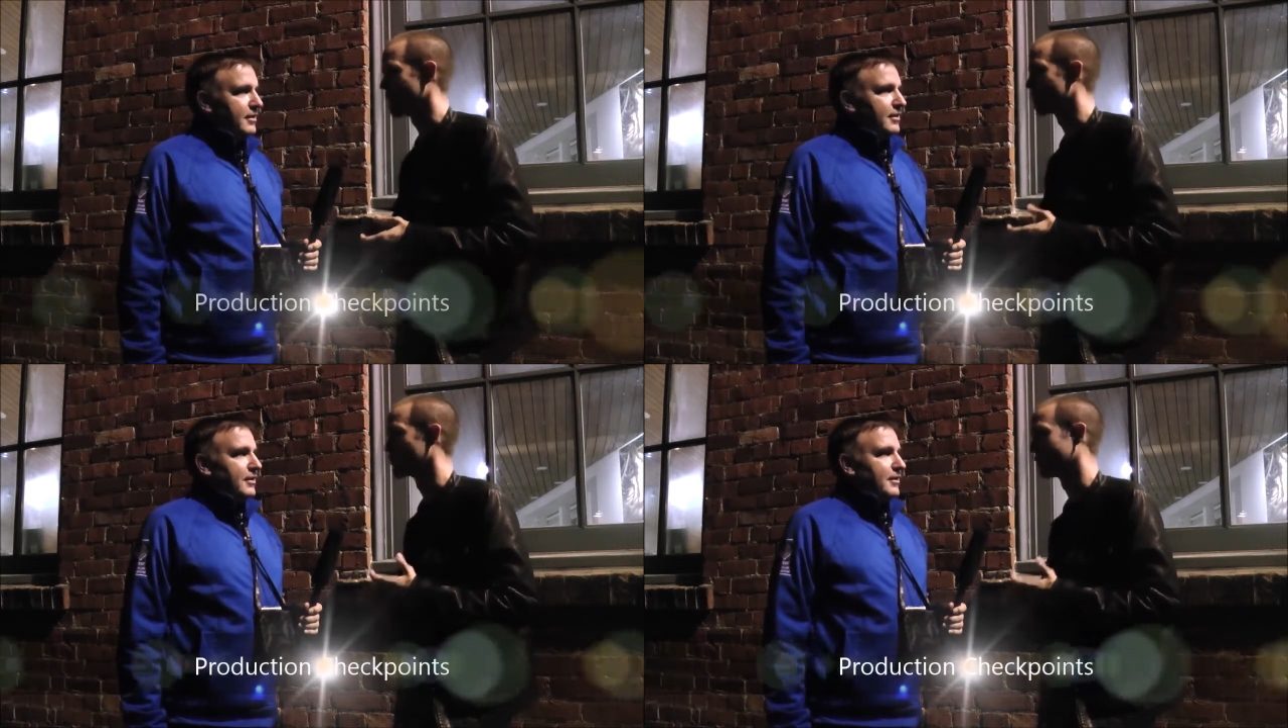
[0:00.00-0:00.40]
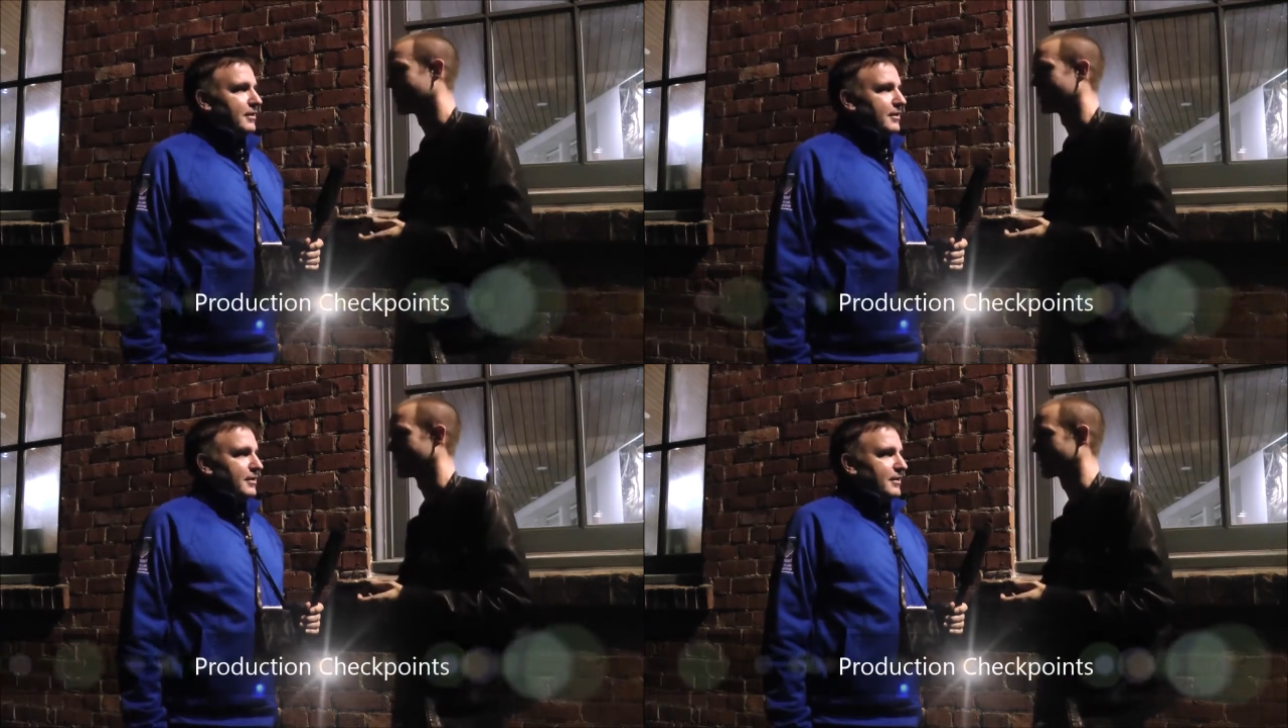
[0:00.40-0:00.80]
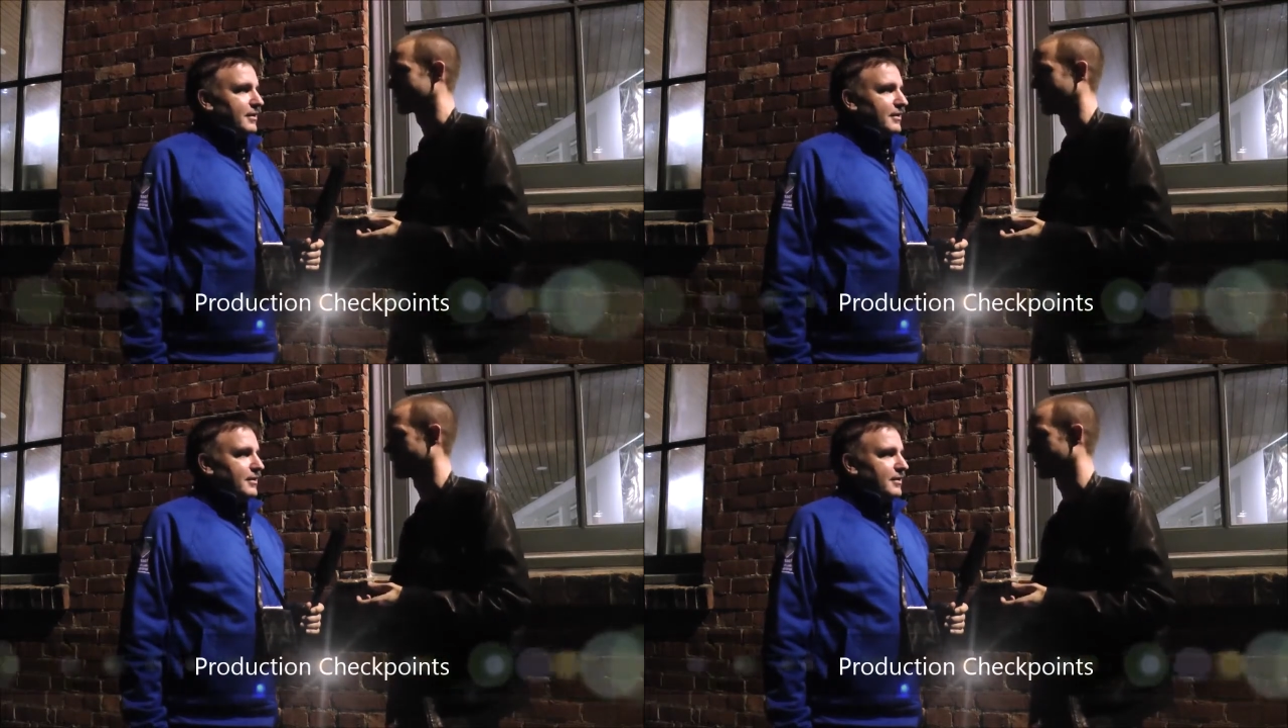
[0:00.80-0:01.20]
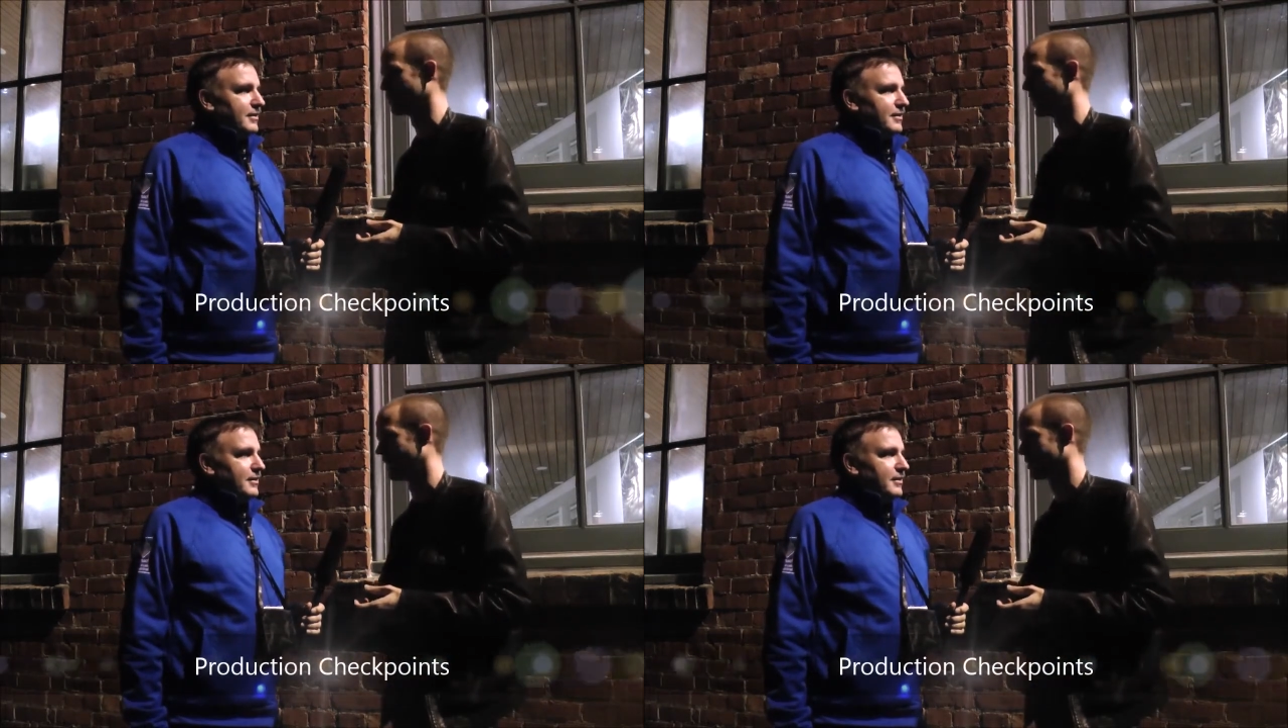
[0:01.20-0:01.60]
I'm really excited
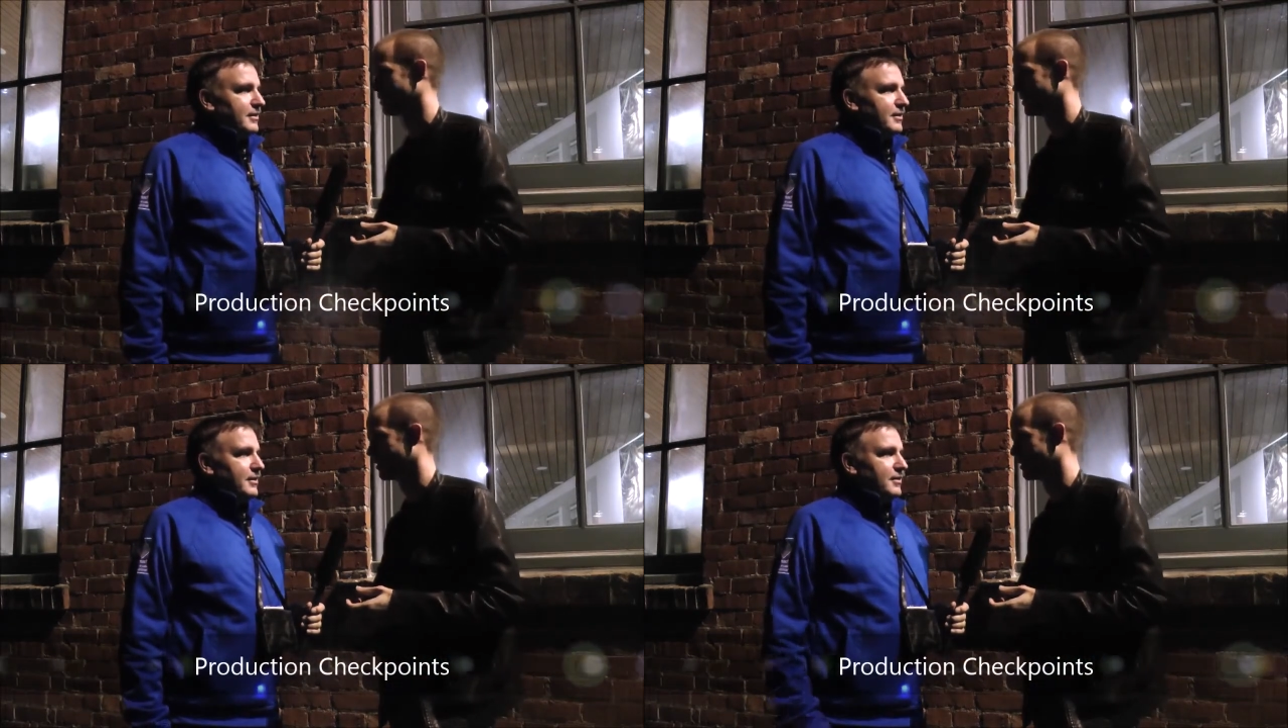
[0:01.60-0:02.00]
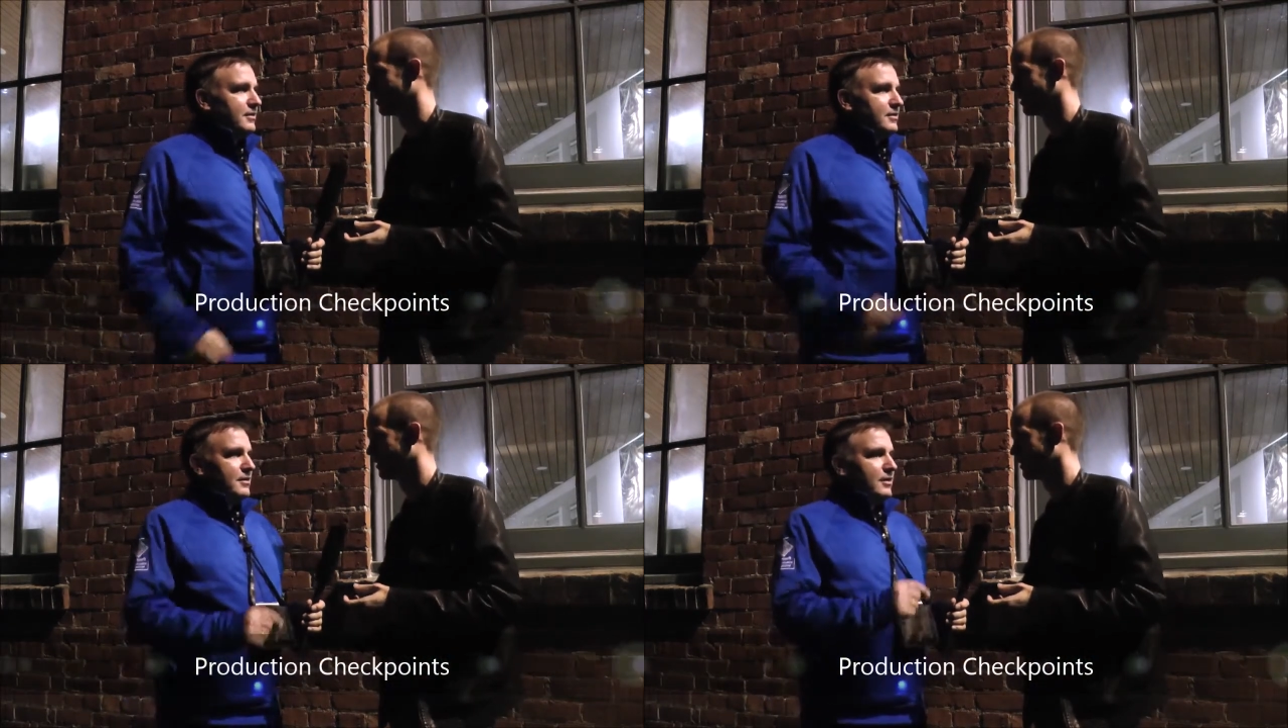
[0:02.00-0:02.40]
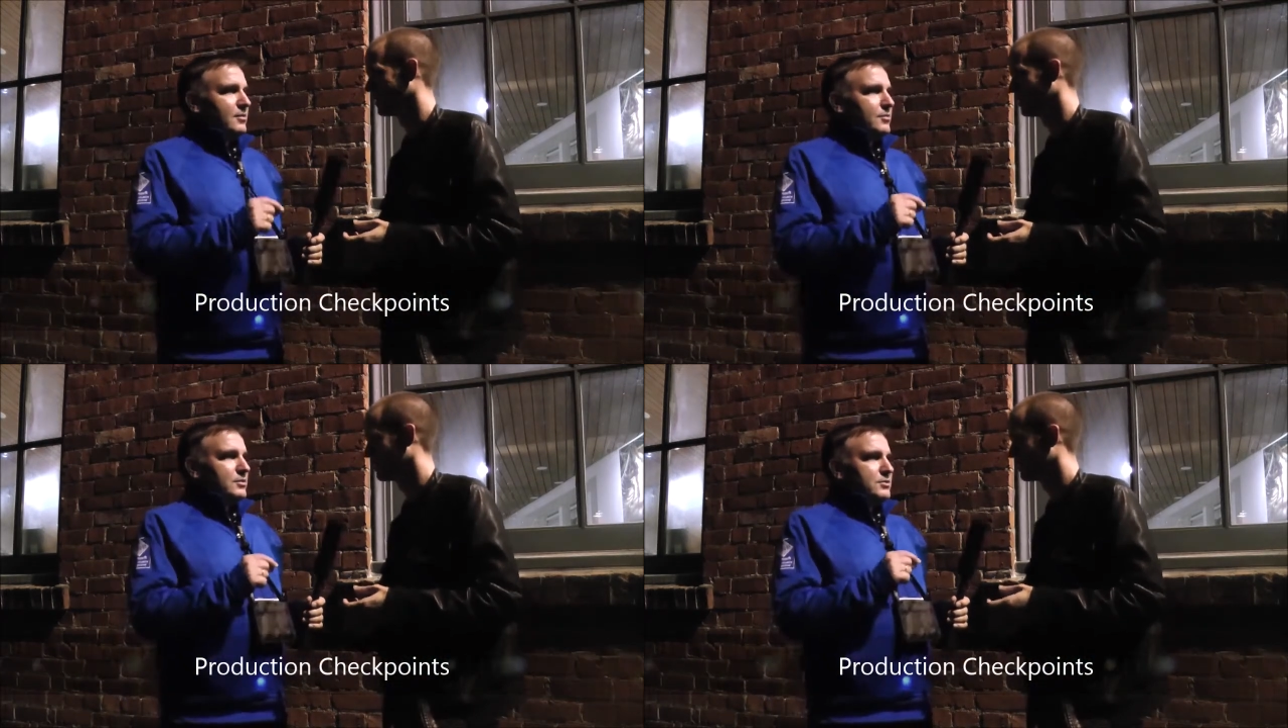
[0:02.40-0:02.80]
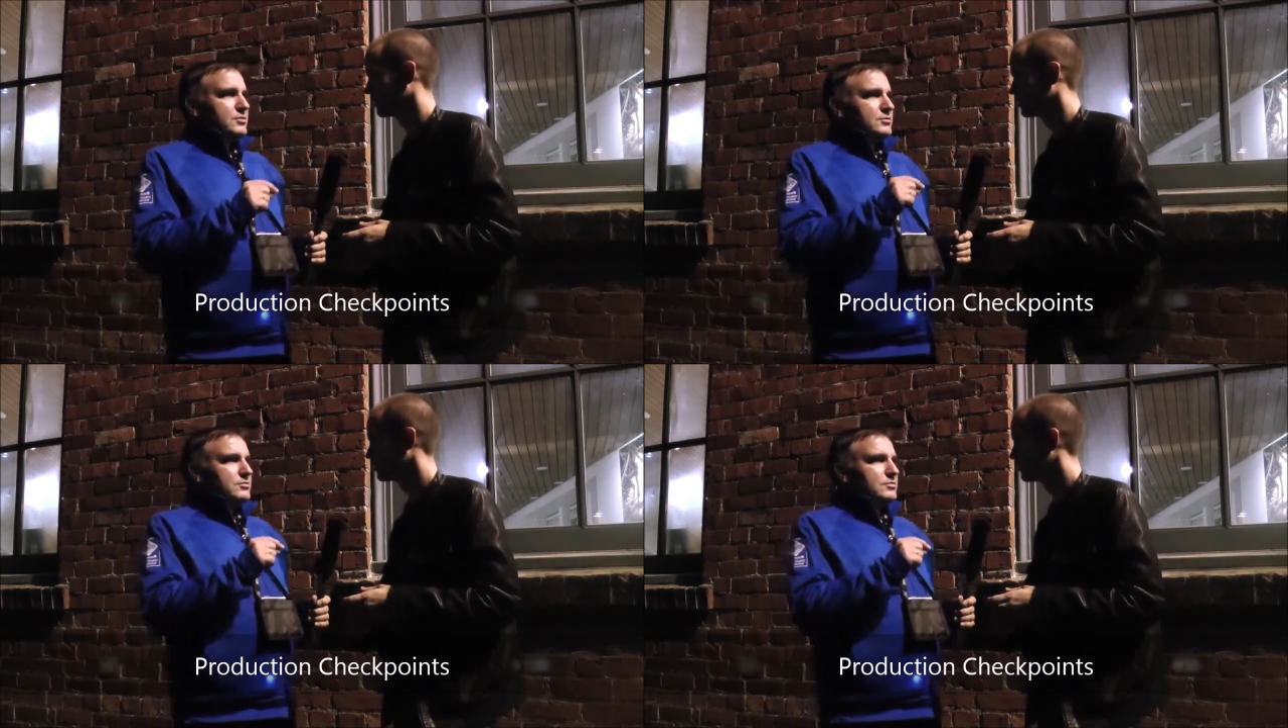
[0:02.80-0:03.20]
about. Yeah, and I want
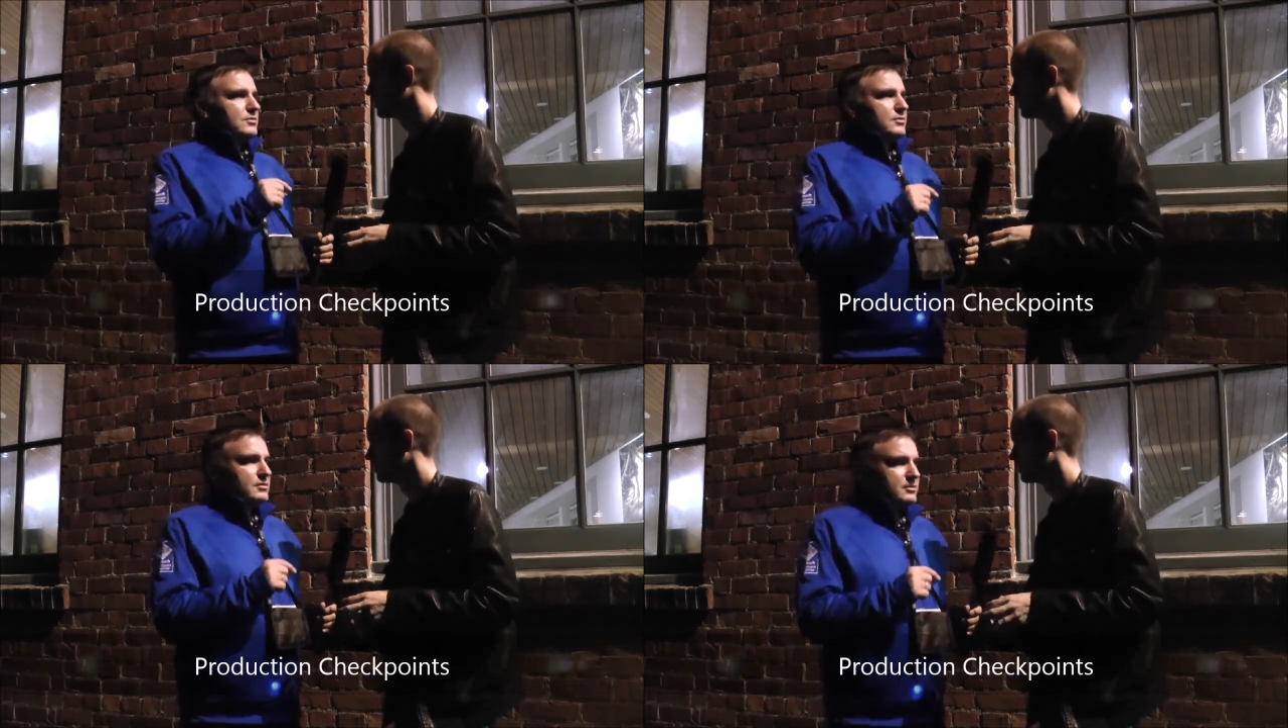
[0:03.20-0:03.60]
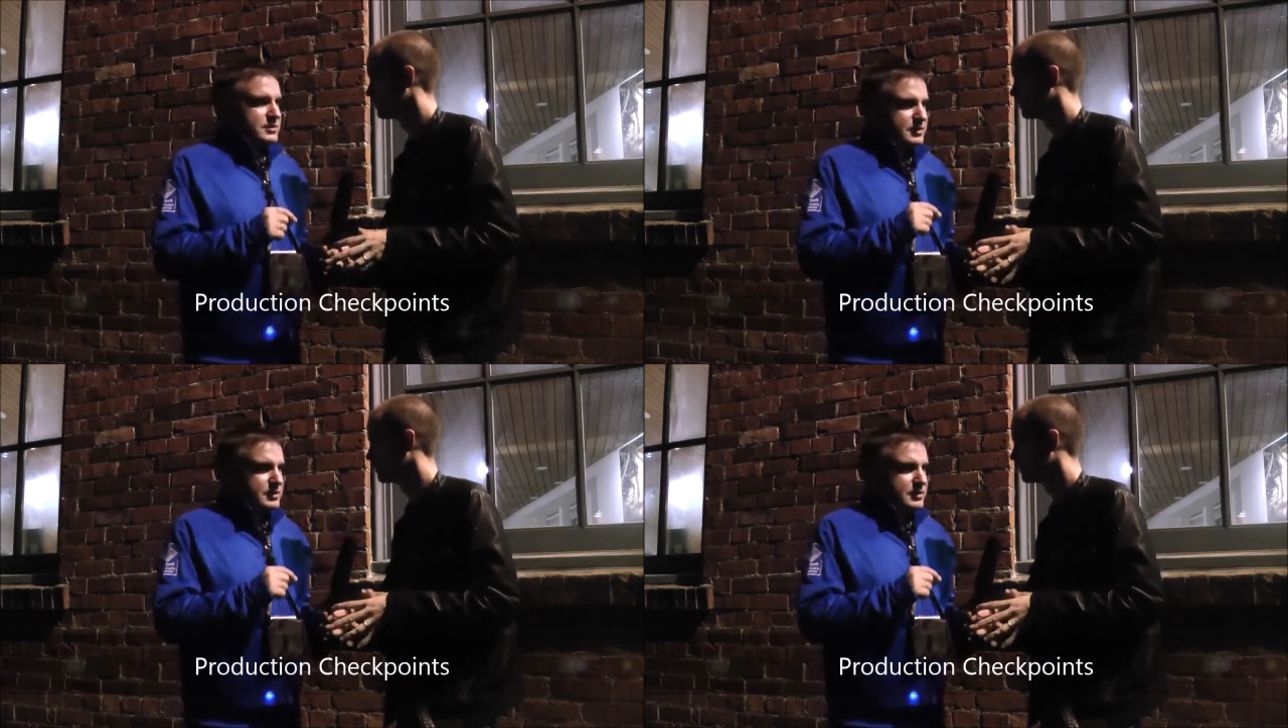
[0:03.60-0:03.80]
to